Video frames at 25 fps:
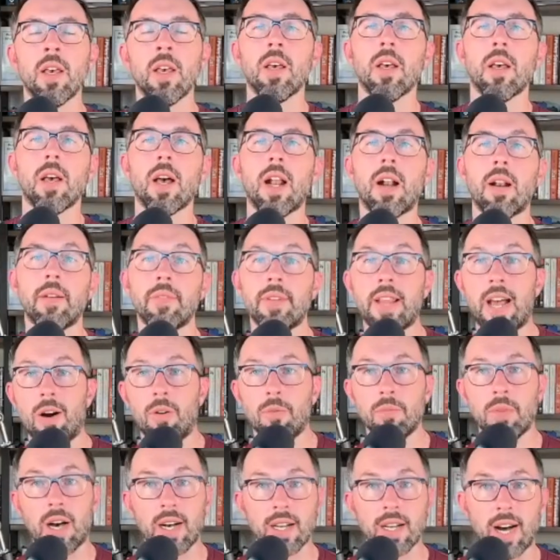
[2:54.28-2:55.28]
And
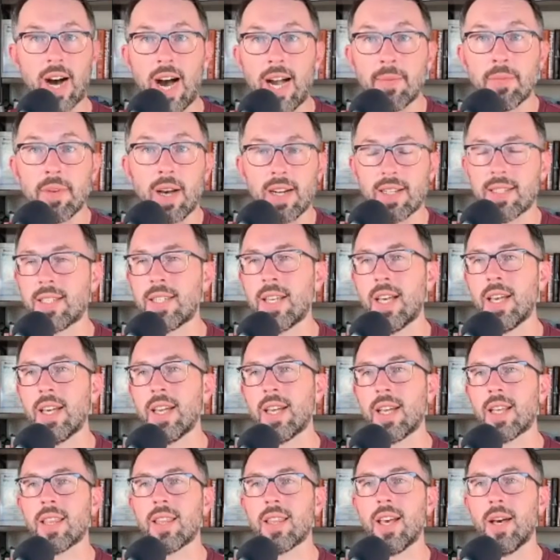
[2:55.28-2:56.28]
now, I'm not
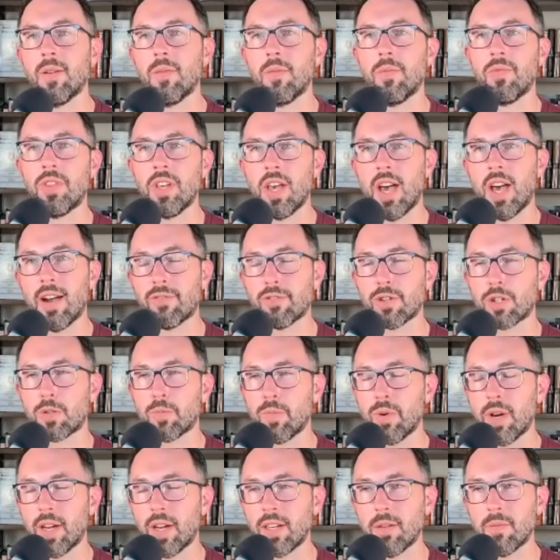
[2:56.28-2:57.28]
saying that the average
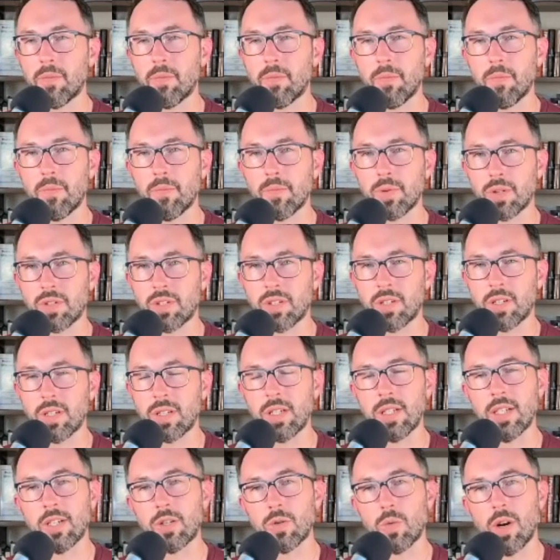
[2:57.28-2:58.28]
pregnant person
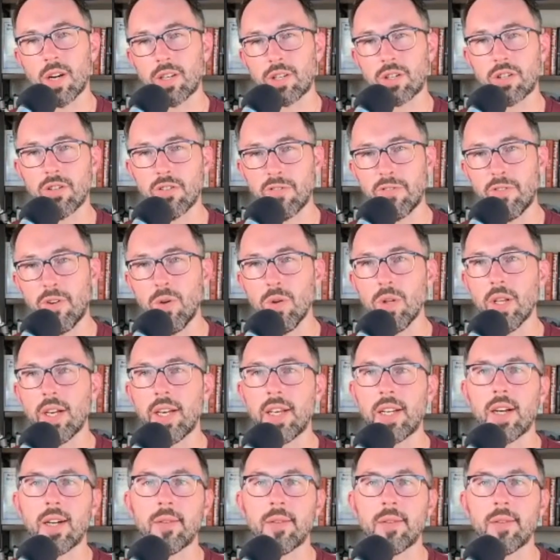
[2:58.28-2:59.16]
doesn't need to watch their folate.